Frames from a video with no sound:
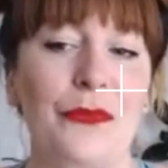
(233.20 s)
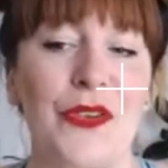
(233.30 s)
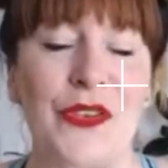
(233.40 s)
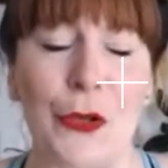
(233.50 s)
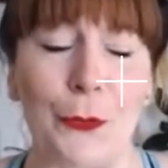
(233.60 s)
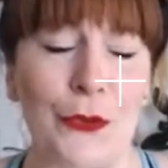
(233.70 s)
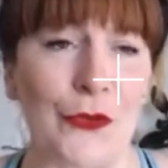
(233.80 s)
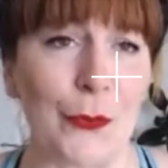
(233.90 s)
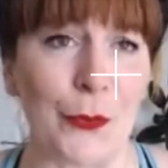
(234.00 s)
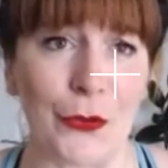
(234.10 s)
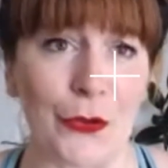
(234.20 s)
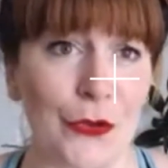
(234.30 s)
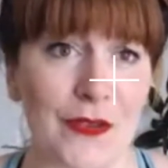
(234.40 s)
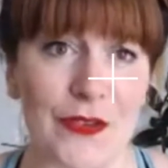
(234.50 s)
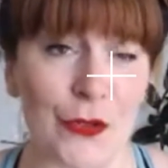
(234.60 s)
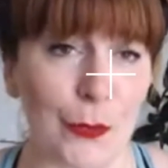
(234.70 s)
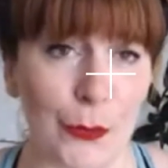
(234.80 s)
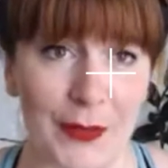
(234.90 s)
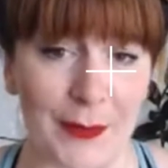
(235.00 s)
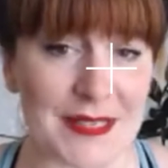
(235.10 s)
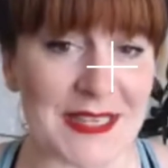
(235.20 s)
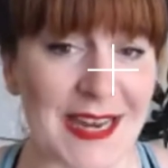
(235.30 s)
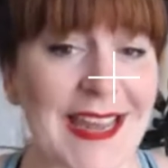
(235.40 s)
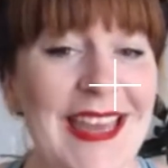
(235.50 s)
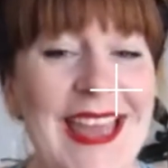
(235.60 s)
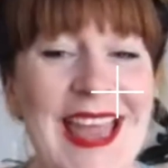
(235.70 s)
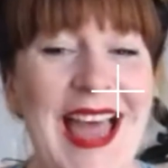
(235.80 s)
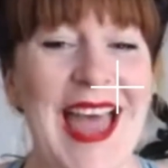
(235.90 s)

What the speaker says: Super, super, super big mistake.